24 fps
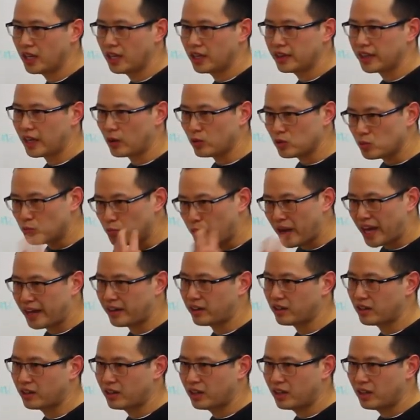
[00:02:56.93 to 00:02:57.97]
that was
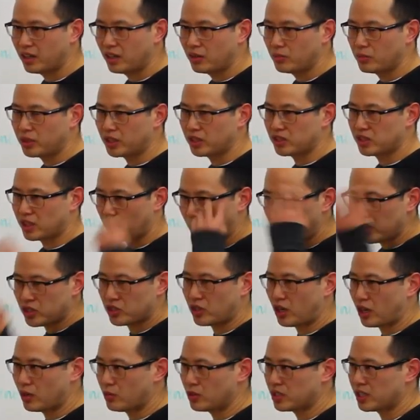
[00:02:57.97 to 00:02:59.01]
better because somebody
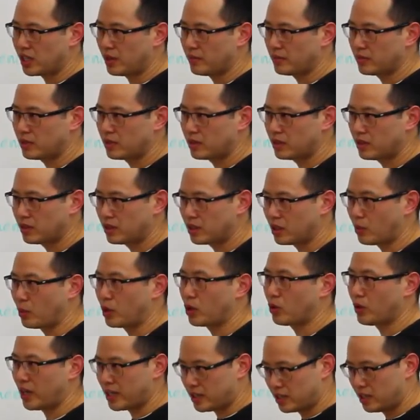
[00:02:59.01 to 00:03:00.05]
started with something then we
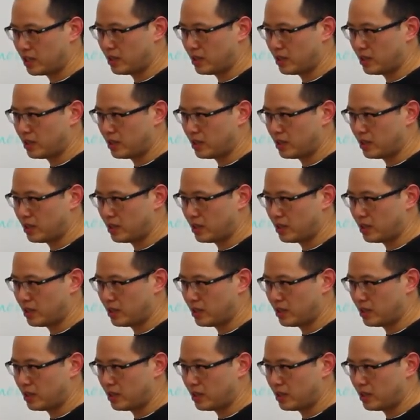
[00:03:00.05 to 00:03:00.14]
corrected